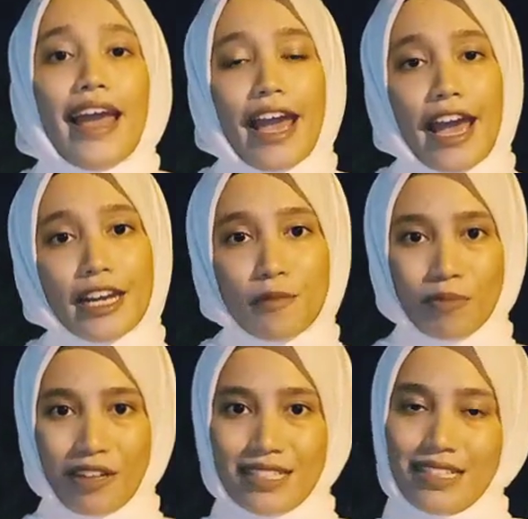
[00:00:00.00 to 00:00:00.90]
Any
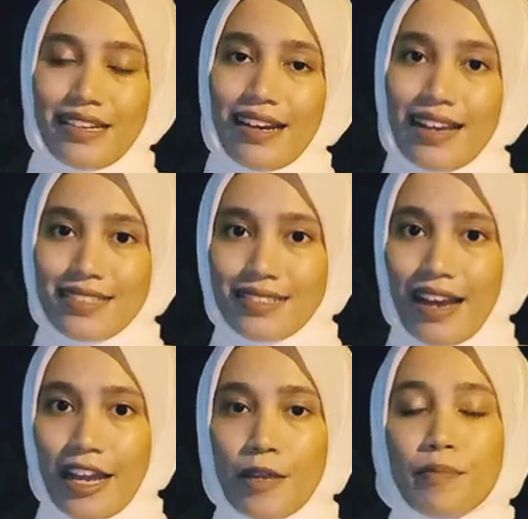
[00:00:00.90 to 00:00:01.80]
place in the night
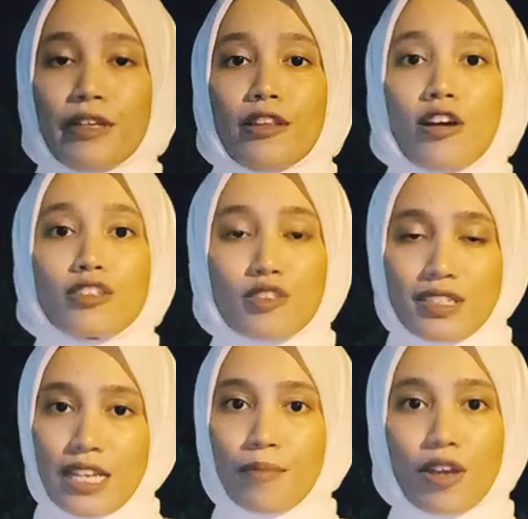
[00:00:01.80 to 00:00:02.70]
sky belongs to
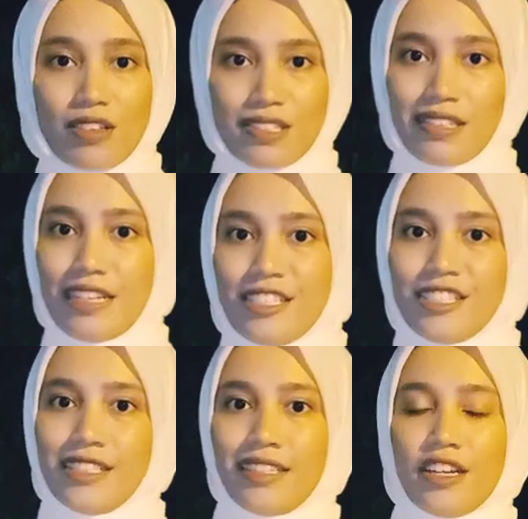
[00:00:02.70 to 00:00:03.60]
some
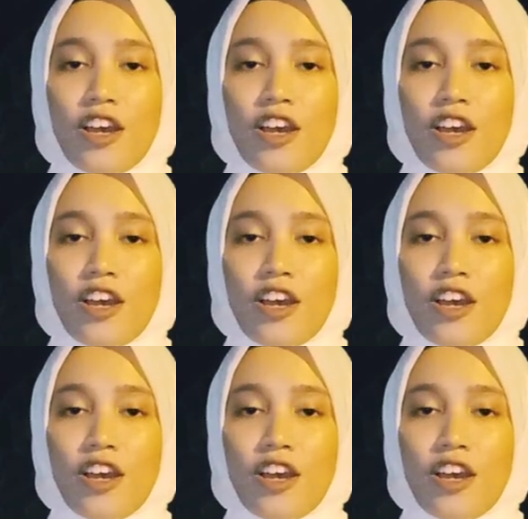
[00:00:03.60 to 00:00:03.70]
constellation.